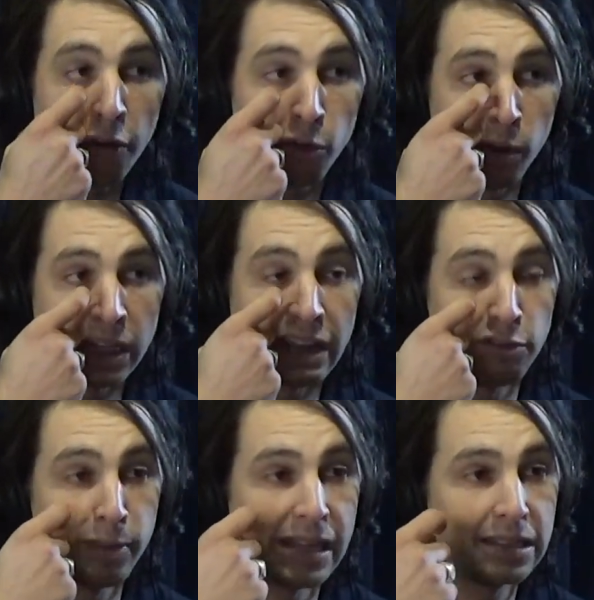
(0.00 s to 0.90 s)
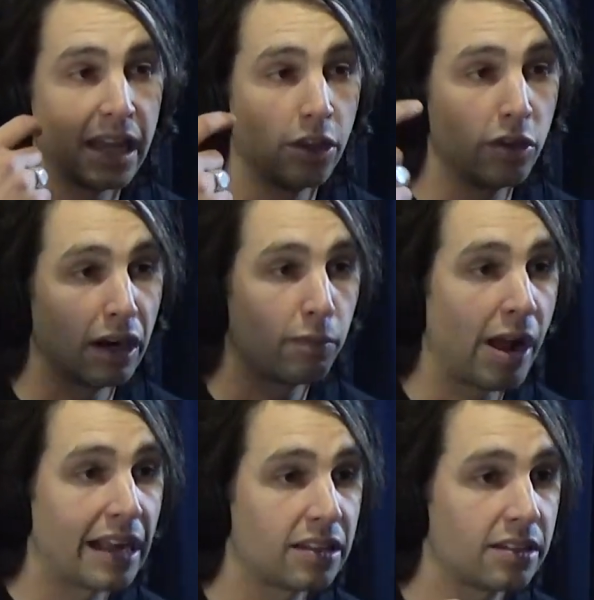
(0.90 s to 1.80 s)
We know if we want to kickflip that set, you
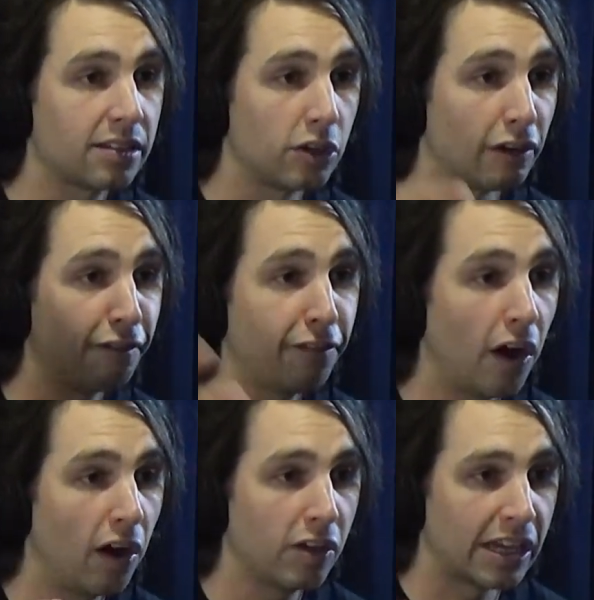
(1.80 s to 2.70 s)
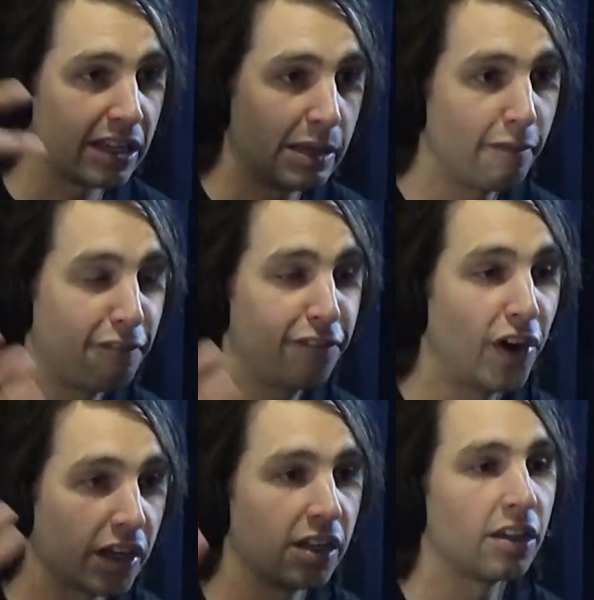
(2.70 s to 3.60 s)
got to practice, you got to fall, you got to keep
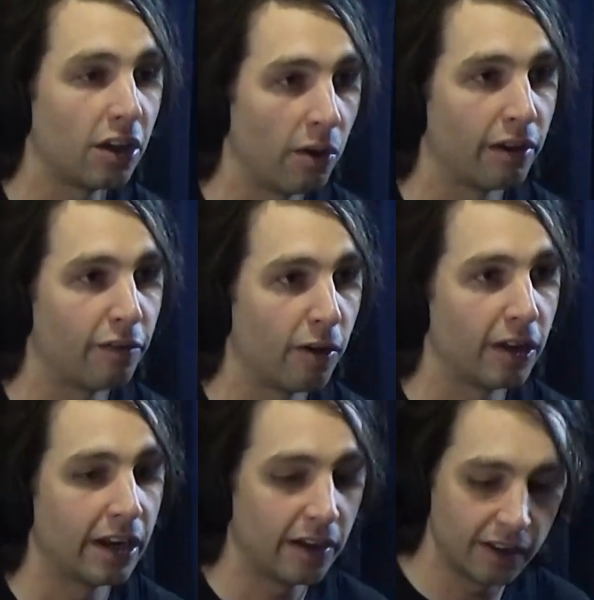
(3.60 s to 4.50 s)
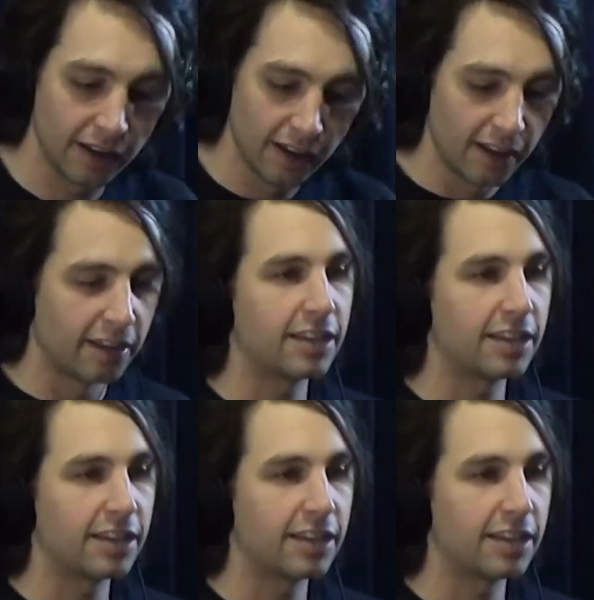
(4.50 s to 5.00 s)
fucking going for it, you know?